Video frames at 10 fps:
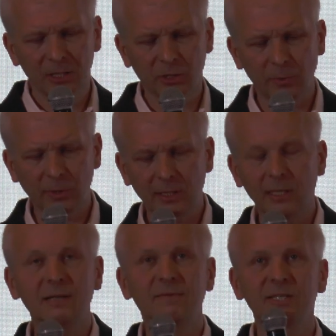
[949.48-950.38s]
So you can
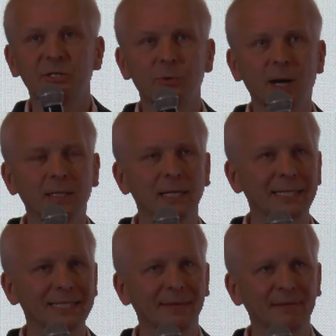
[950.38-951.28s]
invest directly
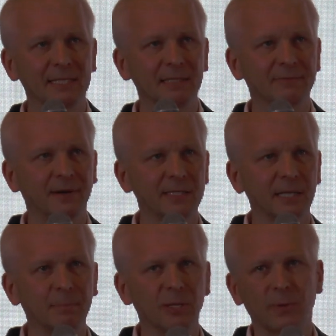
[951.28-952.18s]
in 17 funds that
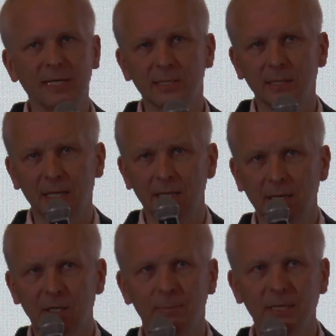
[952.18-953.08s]
have been raising, and there
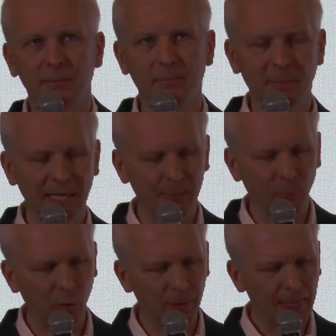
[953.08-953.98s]
are going to be many
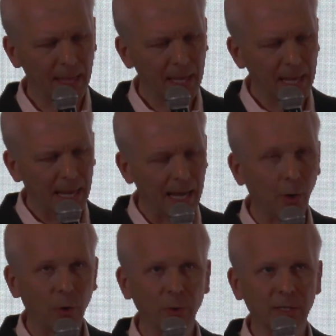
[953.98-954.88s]
more.
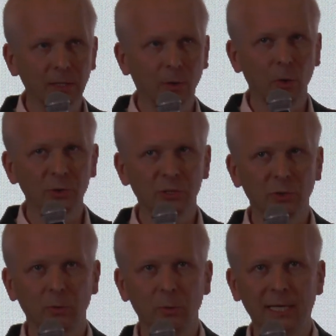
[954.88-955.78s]
You can
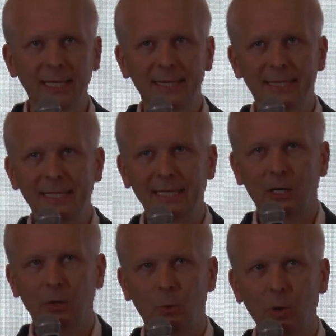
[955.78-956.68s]
also look at the
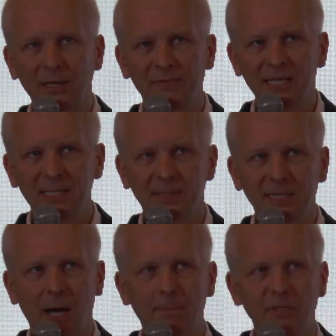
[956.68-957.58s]
co-investment
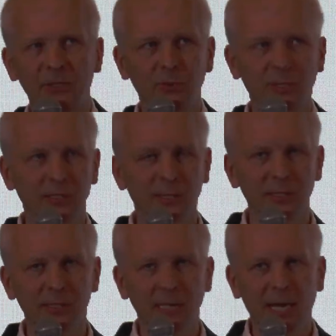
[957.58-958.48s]

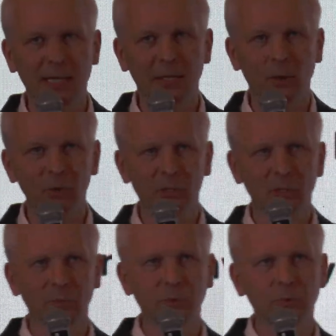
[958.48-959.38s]
opportunities, and
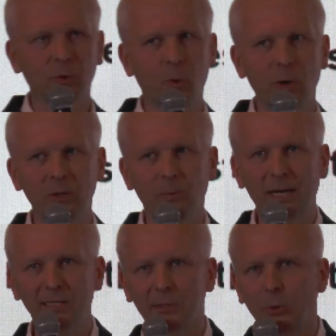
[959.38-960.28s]
also to
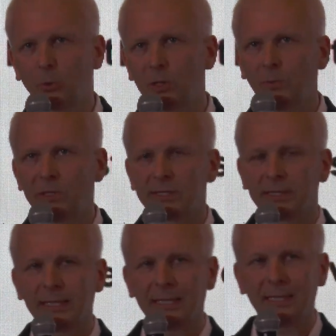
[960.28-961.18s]
co-invest not only with
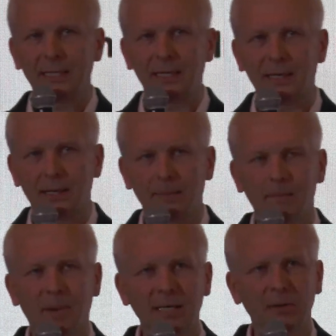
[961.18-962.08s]
the
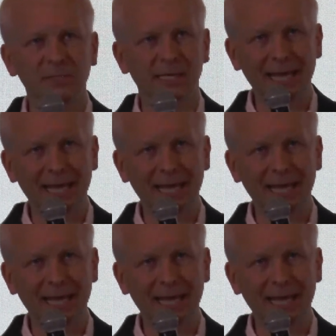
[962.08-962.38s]
money, with the